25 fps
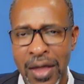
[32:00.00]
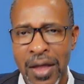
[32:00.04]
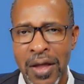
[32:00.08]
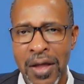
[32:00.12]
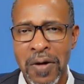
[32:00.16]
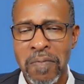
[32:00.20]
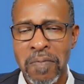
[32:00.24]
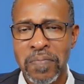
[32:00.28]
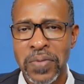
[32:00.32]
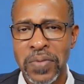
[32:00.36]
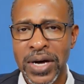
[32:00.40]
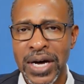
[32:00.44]

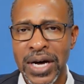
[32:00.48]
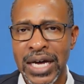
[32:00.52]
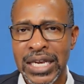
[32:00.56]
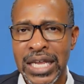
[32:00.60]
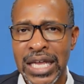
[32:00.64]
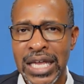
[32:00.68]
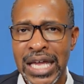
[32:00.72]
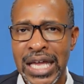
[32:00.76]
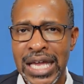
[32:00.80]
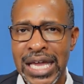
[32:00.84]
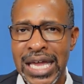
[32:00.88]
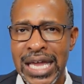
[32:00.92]
But
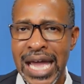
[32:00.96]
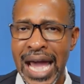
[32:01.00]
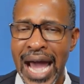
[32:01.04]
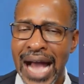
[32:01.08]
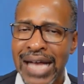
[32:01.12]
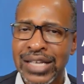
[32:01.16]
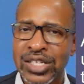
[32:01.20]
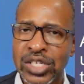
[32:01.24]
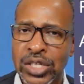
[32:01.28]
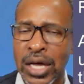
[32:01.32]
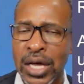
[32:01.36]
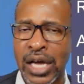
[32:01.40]
he acts
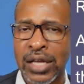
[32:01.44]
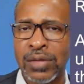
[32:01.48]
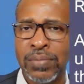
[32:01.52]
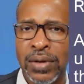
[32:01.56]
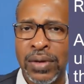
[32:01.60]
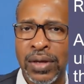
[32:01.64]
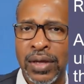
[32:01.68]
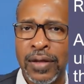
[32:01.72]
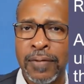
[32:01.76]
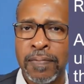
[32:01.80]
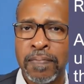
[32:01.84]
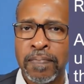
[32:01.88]
like
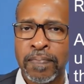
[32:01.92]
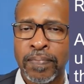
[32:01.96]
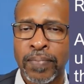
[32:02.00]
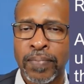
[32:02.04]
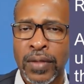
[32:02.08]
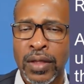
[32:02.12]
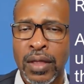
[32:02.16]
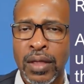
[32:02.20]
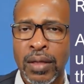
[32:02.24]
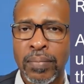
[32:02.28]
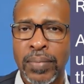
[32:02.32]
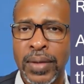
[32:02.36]
me
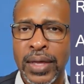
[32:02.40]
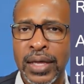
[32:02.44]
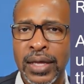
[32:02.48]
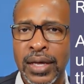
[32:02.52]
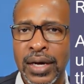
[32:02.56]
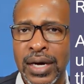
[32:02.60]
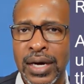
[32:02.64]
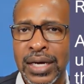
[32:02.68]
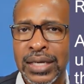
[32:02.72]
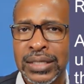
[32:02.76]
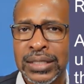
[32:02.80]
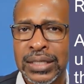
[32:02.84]

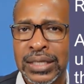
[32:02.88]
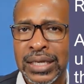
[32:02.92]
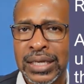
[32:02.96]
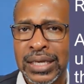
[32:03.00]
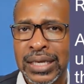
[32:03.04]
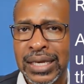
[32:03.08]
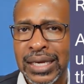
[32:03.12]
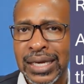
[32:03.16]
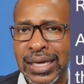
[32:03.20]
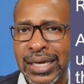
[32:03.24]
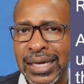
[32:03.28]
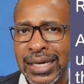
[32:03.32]
because he
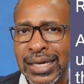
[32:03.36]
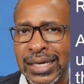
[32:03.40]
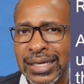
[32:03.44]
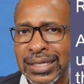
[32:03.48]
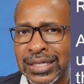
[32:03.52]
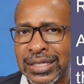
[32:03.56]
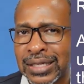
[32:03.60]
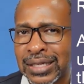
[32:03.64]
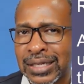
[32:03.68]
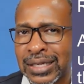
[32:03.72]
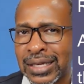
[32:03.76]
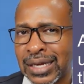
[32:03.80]
is
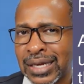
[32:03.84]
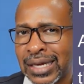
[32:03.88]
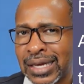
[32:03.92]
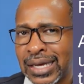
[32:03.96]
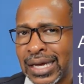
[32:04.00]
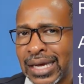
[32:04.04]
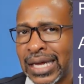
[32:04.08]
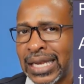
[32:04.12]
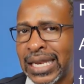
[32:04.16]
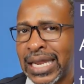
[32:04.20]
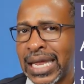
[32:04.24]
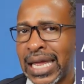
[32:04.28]

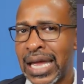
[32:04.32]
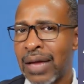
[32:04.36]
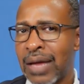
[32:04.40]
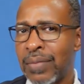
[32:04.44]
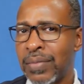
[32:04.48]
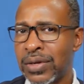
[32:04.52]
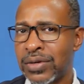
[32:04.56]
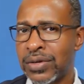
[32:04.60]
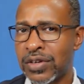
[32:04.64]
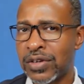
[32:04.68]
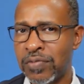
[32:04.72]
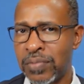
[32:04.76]
an image
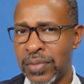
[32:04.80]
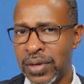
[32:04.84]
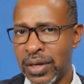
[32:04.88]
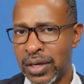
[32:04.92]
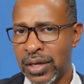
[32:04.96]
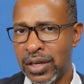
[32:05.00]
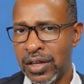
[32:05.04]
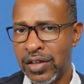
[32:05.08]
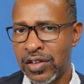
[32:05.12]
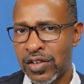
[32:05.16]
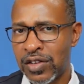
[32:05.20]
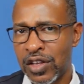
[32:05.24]
of me.
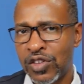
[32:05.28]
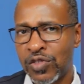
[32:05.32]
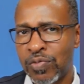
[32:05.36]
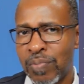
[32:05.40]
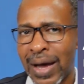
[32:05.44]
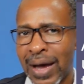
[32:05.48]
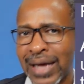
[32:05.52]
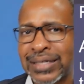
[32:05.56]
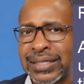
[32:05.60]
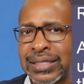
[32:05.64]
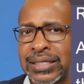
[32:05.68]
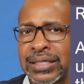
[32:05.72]
He's he's my
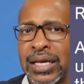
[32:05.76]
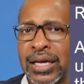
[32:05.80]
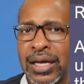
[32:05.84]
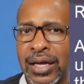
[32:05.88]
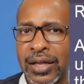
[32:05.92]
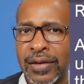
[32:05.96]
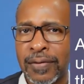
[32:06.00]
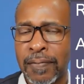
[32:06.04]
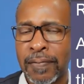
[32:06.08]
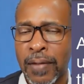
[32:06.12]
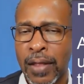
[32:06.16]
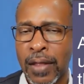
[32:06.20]
son.
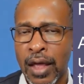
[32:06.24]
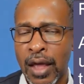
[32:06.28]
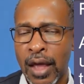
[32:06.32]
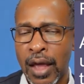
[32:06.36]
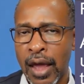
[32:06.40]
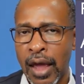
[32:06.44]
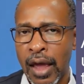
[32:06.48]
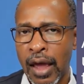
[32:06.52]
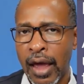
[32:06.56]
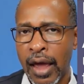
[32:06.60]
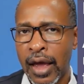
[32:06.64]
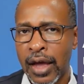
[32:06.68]

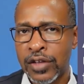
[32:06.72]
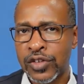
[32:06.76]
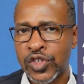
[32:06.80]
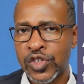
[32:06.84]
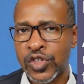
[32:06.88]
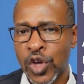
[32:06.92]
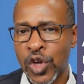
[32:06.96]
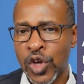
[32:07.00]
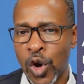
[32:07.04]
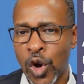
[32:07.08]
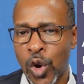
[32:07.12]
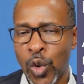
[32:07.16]
And
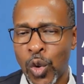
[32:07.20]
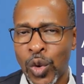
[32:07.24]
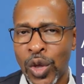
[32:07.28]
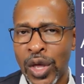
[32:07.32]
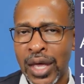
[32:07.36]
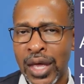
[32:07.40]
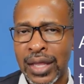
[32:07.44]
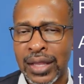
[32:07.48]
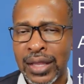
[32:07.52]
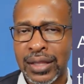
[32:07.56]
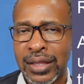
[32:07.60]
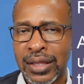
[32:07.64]
so
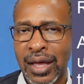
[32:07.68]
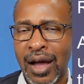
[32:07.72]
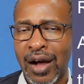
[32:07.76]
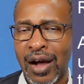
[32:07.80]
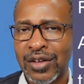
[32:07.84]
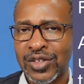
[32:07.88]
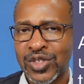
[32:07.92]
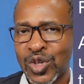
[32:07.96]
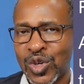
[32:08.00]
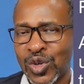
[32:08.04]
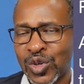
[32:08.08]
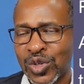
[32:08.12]
they
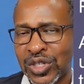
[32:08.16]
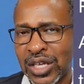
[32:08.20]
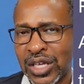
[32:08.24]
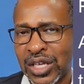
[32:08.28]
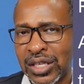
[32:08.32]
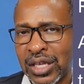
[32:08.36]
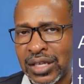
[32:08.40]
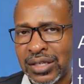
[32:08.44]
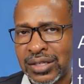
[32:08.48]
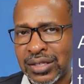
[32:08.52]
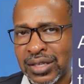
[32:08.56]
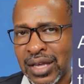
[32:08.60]
also they, they
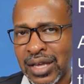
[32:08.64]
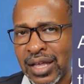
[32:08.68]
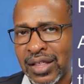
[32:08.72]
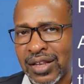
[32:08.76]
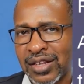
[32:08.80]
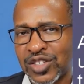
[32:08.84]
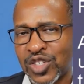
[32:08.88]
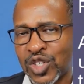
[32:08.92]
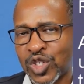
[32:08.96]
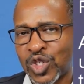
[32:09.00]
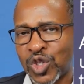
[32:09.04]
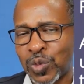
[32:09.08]
say there's
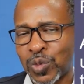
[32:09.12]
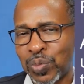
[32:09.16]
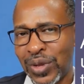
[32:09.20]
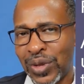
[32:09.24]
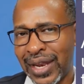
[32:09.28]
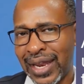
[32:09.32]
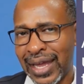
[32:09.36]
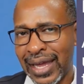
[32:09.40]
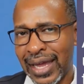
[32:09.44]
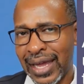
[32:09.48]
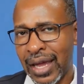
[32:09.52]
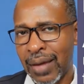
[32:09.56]
a
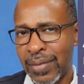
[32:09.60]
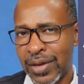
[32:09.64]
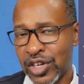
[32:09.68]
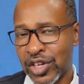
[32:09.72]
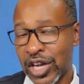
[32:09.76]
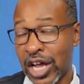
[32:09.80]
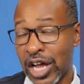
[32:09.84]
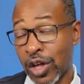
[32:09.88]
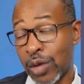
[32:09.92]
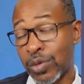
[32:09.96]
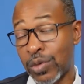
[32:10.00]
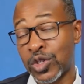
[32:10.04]
splitting image. I
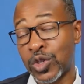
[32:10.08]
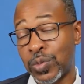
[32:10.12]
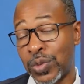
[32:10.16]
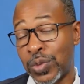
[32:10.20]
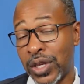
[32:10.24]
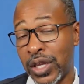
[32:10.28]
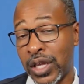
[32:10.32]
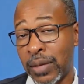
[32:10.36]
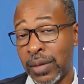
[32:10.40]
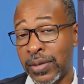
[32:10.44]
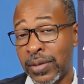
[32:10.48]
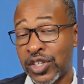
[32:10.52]
thought it was splitting
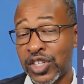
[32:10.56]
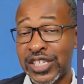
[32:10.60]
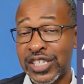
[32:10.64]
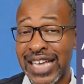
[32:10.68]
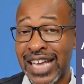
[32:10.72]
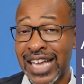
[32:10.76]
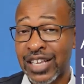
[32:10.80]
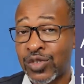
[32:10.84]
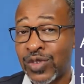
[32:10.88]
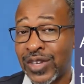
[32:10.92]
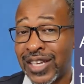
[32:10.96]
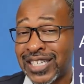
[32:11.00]
image. It's
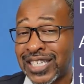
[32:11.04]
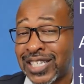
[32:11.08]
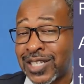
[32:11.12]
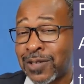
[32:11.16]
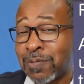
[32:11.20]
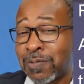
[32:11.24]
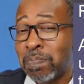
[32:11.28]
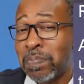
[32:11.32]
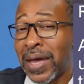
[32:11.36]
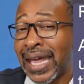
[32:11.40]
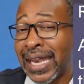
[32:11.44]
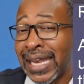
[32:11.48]
actually a
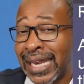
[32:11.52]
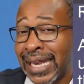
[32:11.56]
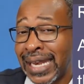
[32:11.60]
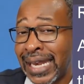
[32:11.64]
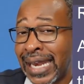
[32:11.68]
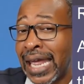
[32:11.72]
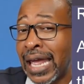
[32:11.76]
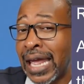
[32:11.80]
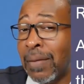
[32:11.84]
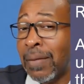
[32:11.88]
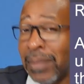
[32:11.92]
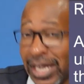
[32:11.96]
spitting
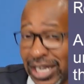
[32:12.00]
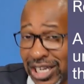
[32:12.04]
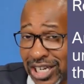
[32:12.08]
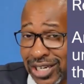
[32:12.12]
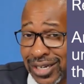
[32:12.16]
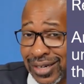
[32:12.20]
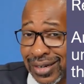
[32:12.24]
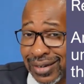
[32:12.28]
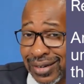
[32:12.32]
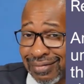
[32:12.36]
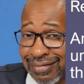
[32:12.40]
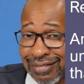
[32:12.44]
image,
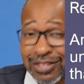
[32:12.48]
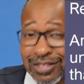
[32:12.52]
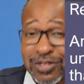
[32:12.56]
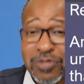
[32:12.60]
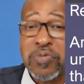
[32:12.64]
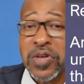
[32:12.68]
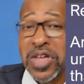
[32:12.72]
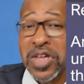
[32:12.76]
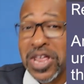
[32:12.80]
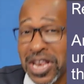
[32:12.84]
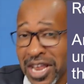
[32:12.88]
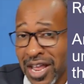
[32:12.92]

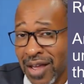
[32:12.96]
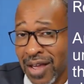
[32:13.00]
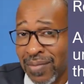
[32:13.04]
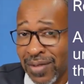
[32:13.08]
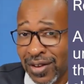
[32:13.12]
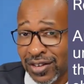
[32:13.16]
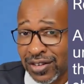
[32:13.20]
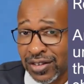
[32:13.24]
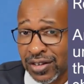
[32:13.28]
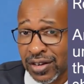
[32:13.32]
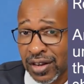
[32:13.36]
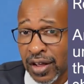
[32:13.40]
spitting
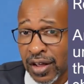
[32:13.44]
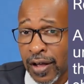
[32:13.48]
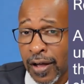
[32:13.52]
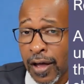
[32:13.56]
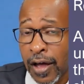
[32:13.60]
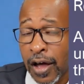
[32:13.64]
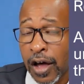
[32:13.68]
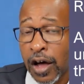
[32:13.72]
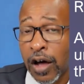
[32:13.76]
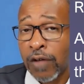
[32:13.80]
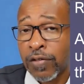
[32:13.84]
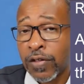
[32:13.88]
image
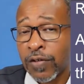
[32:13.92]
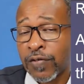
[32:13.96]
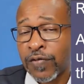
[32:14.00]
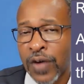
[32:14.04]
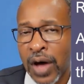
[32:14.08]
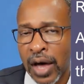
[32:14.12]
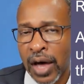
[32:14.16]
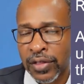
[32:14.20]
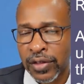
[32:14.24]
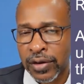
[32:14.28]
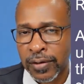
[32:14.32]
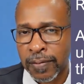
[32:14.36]
of the
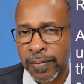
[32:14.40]
Father.